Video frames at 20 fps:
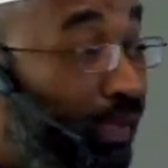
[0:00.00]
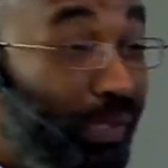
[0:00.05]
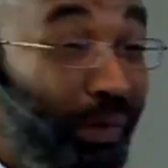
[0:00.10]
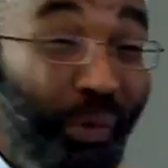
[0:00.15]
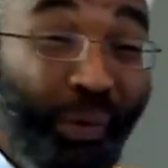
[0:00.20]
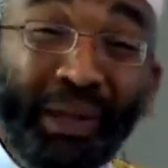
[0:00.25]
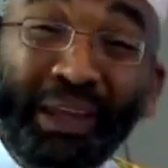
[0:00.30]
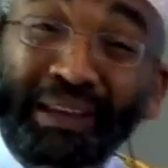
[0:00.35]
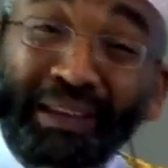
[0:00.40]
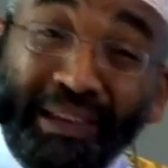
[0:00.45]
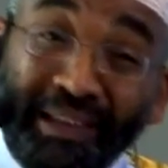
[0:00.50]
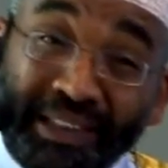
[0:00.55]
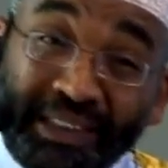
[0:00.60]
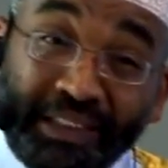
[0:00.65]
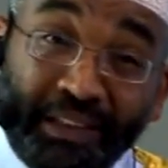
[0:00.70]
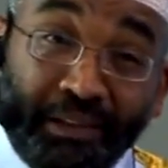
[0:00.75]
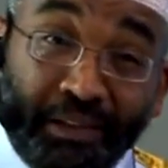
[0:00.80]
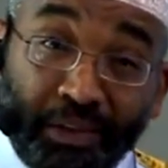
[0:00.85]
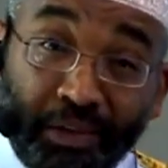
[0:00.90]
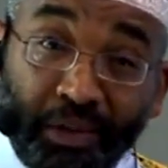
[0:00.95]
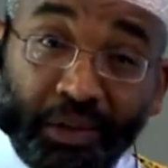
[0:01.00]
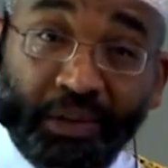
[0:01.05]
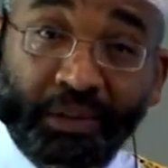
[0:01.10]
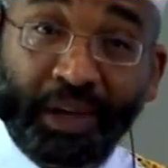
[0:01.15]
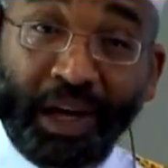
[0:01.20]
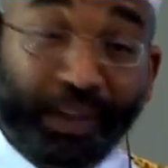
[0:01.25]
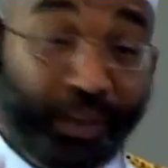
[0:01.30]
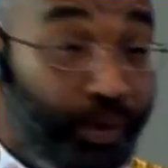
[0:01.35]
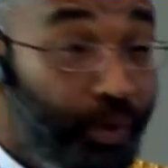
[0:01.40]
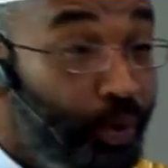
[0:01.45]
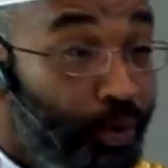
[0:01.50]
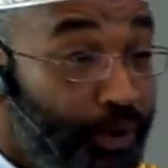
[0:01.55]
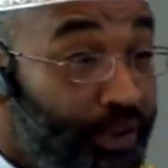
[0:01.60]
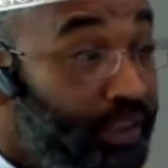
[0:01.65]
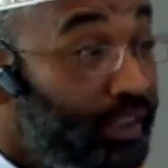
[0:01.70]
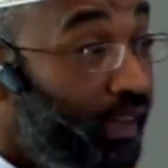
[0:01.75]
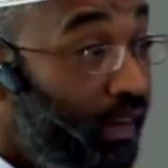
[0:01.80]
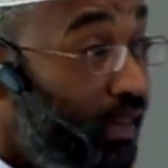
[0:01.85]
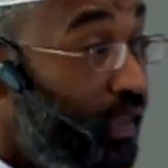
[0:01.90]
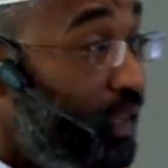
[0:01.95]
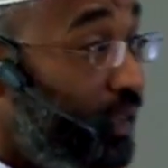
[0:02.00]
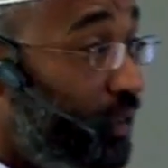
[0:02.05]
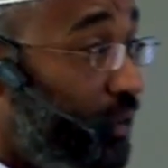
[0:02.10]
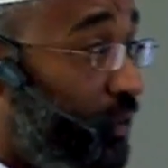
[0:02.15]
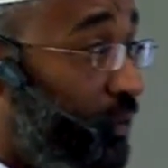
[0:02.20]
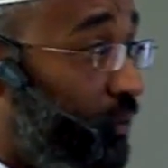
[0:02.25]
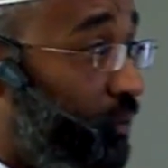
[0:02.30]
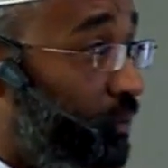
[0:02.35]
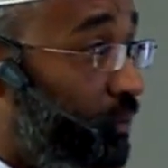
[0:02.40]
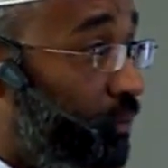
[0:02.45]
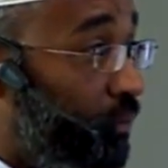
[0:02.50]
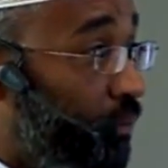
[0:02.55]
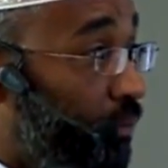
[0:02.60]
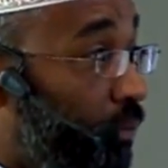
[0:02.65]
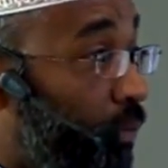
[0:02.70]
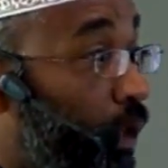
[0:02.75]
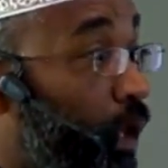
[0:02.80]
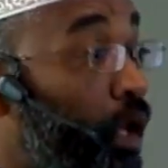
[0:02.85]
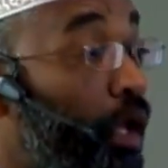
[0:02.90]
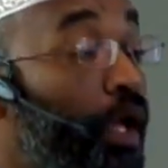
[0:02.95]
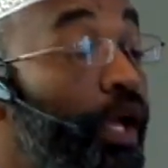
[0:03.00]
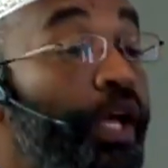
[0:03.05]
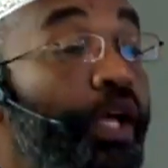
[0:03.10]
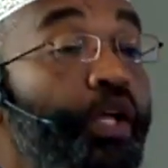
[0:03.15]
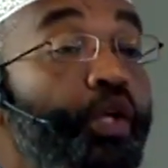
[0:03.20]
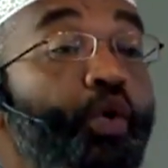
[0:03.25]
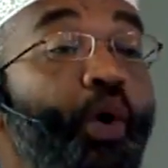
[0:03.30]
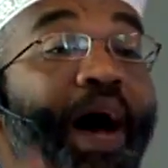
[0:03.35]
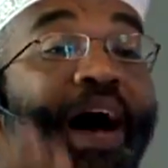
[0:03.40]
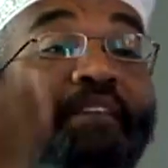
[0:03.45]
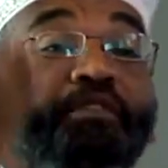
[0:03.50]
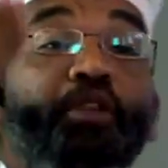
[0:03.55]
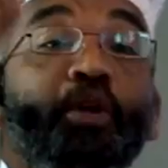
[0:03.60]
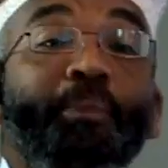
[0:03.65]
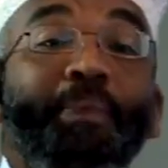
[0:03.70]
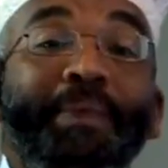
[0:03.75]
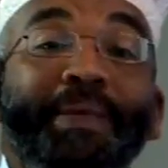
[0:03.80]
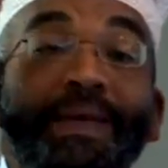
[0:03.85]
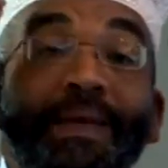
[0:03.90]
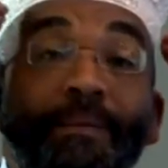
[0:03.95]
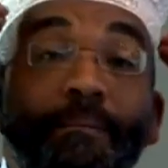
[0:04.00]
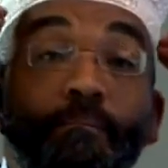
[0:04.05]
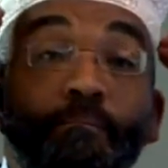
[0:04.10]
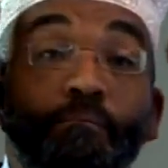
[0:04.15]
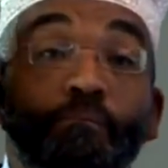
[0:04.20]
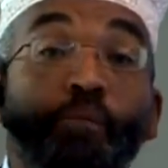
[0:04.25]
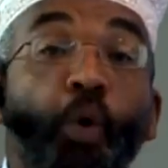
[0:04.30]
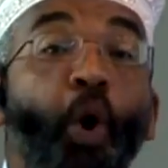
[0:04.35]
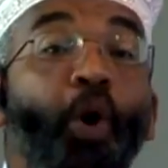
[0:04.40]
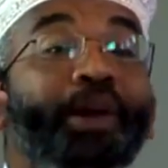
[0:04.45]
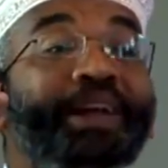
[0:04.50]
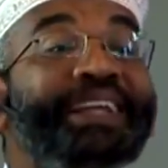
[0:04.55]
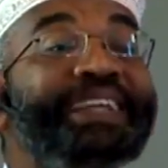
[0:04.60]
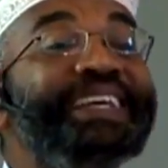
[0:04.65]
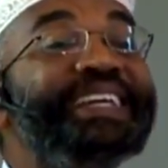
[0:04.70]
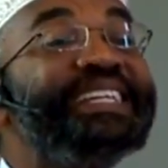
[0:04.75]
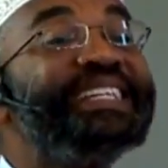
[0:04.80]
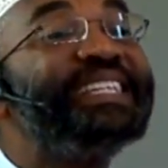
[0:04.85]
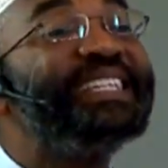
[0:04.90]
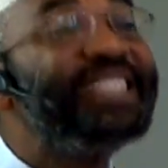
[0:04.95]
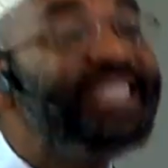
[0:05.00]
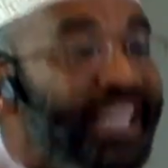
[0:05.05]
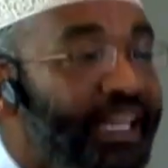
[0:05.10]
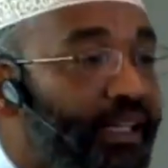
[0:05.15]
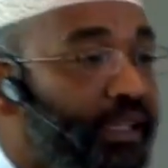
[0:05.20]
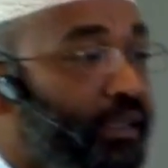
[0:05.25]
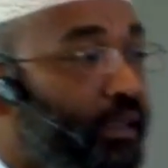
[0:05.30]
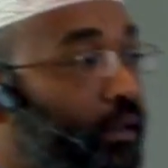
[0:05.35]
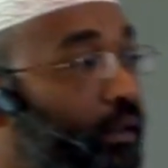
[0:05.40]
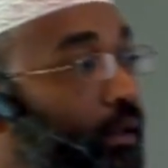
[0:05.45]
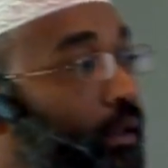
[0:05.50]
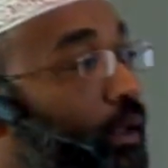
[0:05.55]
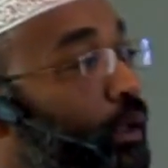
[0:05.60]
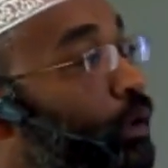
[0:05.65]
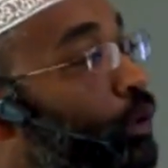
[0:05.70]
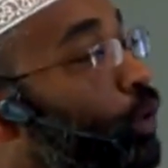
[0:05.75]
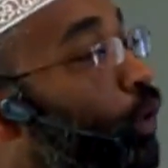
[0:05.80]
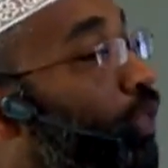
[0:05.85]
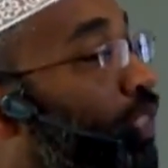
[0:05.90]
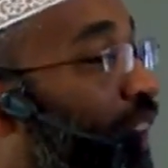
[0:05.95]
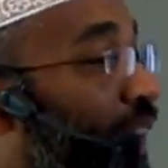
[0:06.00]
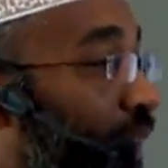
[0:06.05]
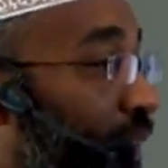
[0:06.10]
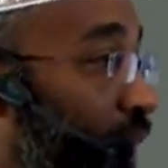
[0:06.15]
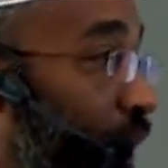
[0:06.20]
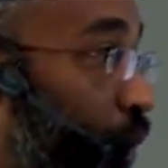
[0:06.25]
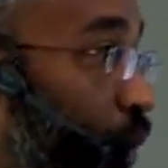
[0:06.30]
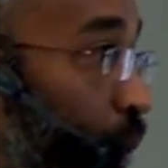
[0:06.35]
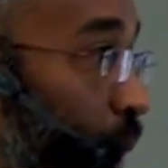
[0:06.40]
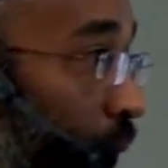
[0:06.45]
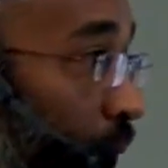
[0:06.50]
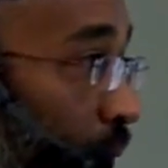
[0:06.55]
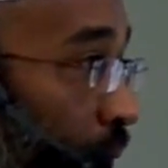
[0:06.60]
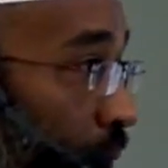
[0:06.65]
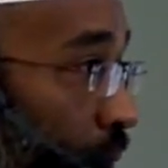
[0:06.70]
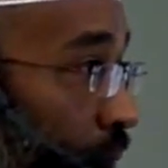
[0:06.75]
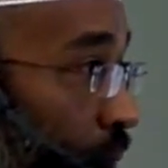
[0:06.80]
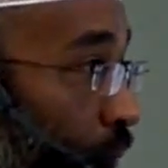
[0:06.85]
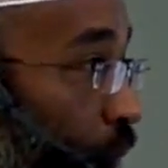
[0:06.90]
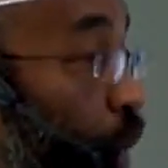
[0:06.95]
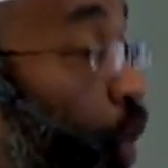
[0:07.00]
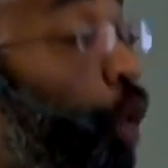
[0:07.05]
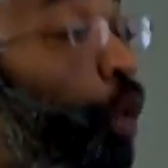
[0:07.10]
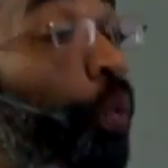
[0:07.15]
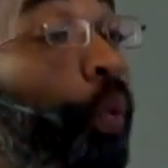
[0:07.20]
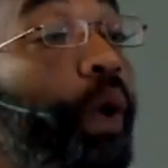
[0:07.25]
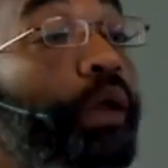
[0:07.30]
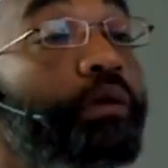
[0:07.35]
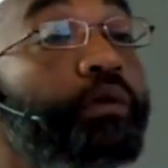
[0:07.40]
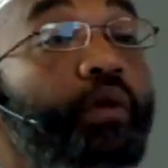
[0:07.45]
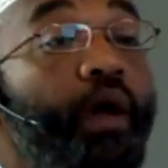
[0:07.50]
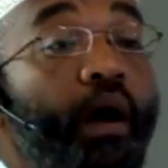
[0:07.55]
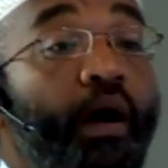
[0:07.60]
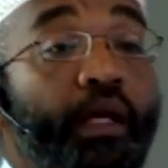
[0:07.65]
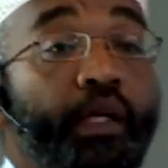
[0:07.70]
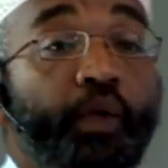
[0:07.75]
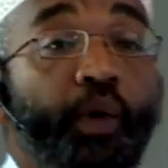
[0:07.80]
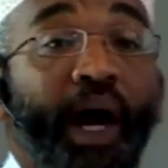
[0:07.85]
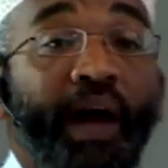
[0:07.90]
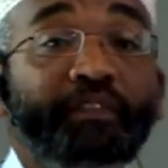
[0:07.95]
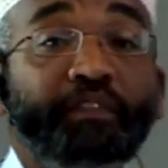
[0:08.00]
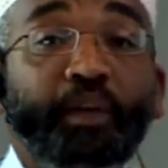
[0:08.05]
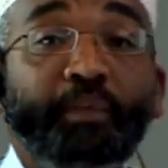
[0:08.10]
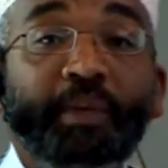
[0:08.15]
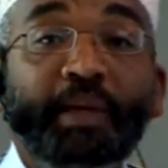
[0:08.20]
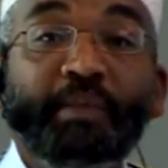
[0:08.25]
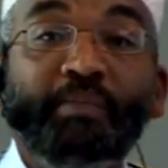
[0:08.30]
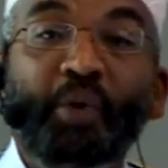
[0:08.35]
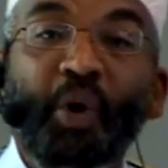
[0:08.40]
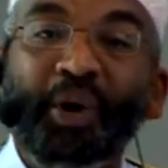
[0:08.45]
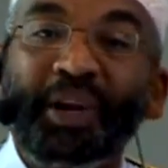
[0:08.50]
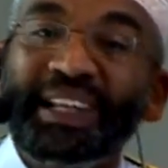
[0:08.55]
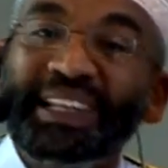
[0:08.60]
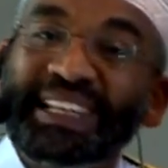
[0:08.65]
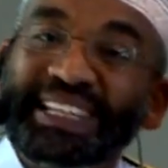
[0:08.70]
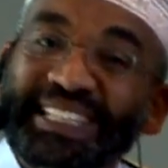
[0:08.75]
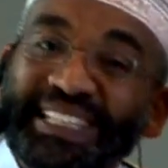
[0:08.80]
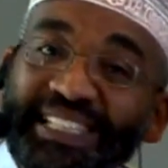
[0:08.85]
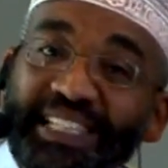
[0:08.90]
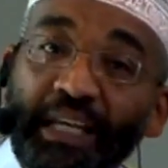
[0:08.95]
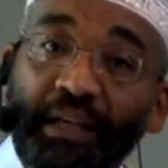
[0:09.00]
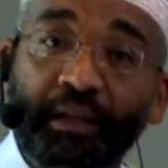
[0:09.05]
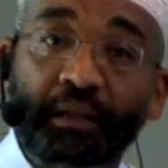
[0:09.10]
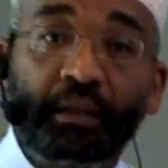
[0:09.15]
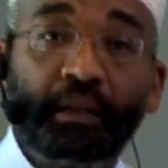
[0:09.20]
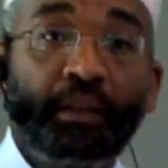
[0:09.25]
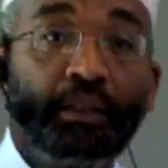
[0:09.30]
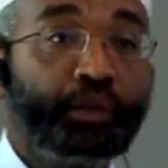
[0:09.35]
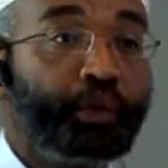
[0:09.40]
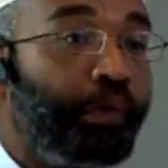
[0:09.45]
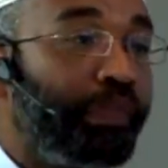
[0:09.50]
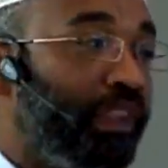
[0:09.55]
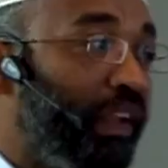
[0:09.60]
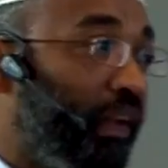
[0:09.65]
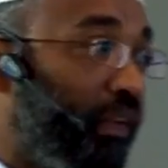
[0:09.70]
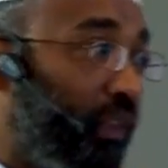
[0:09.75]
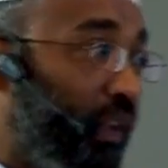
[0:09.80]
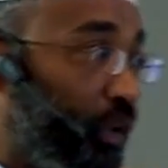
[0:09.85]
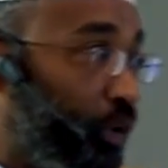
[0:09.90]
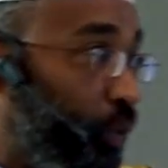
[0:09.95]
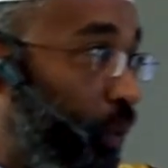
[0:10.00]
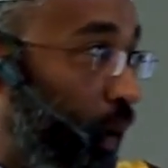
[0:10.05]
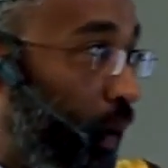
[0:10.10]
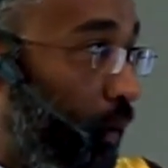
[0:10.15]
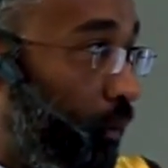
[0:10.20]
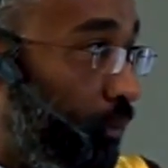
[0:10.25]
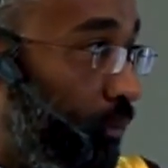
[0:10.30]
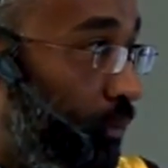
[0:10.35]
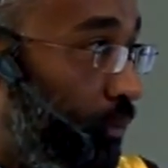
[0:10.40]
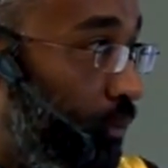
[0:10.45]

through killing children. Are you serious? You have to be morally sick to think this way. Wallahi, you have to be morally sick to think this way.